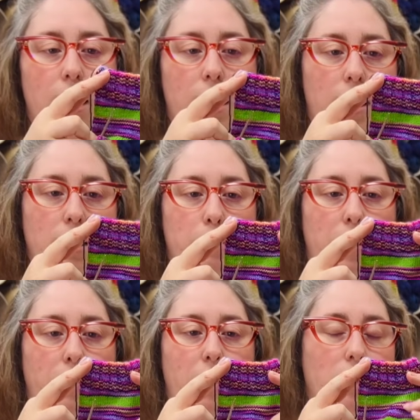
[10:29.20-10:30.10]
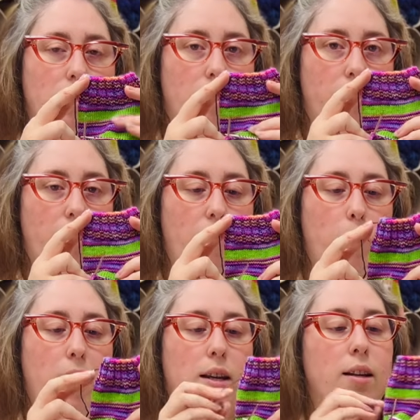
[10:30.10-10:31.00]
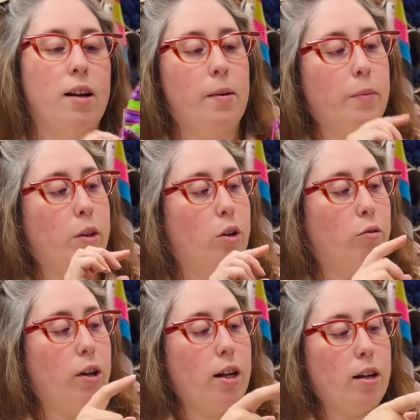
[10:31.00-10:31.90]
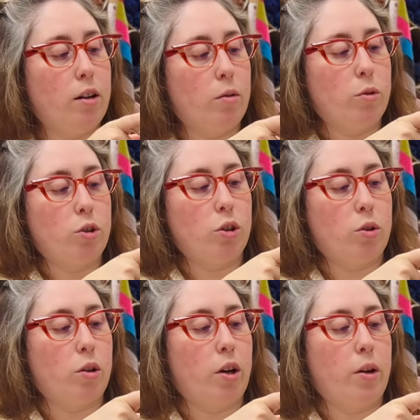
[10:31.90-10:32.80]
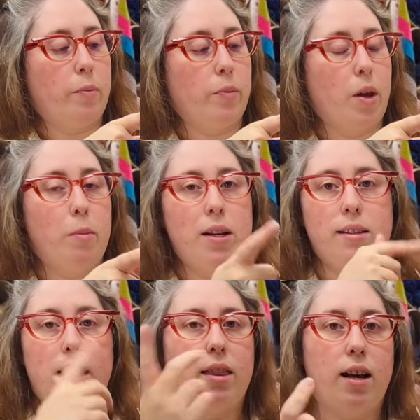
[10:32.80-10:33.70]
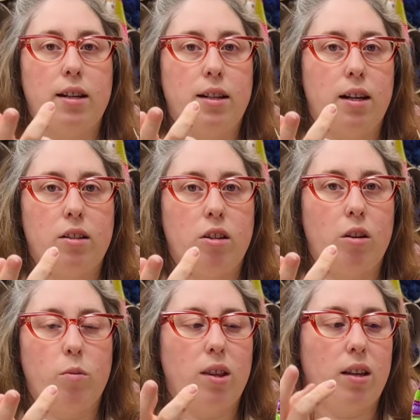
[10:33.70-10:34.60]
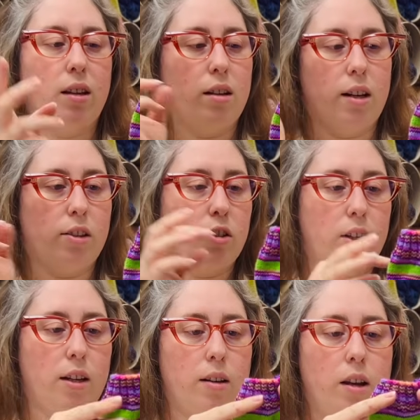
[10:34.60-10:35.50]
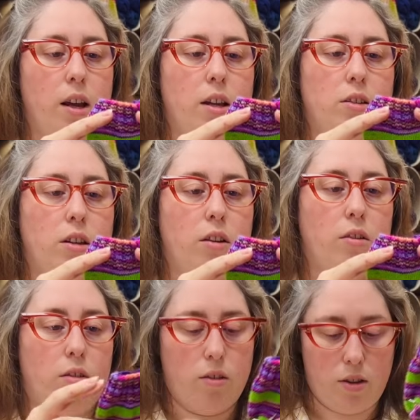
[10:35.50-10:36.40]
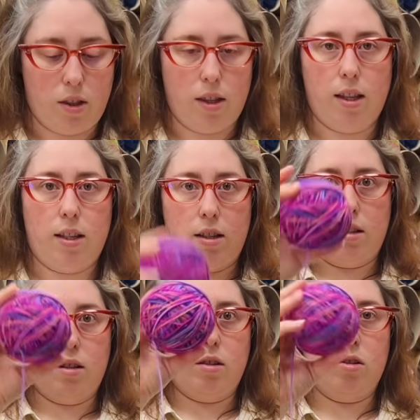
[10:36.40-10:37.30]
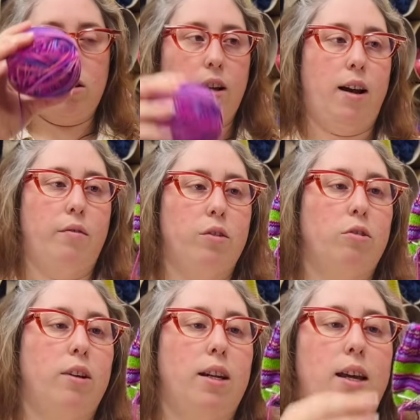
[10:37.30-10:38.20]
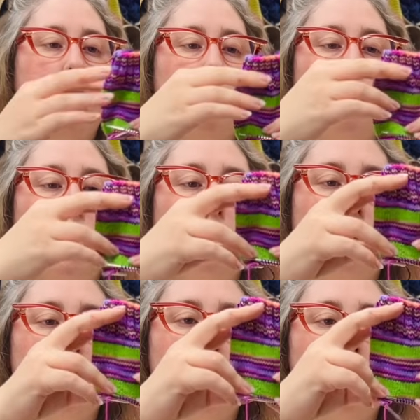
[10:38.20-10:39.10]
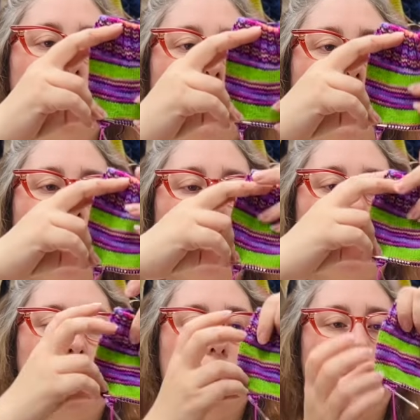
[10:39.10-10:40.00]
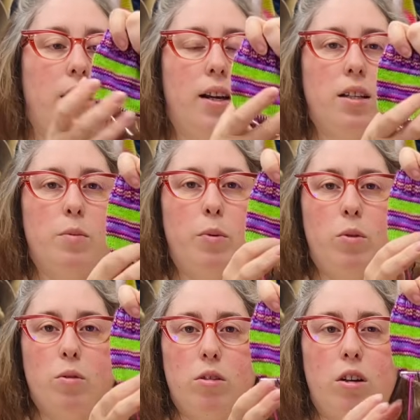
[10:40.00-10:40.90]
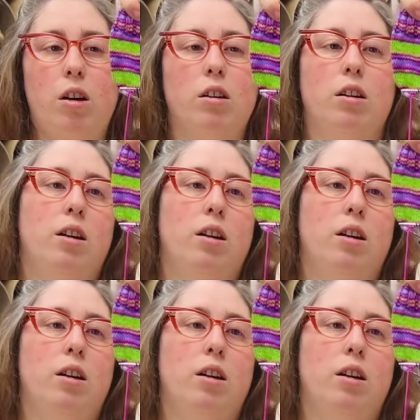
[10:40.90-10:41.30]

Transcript: is my favourite sock I've ever made. The green was just a mini skein that I dyed to go with it last year, so this doesn't have the green in, but I wanted it to look like a sports sock,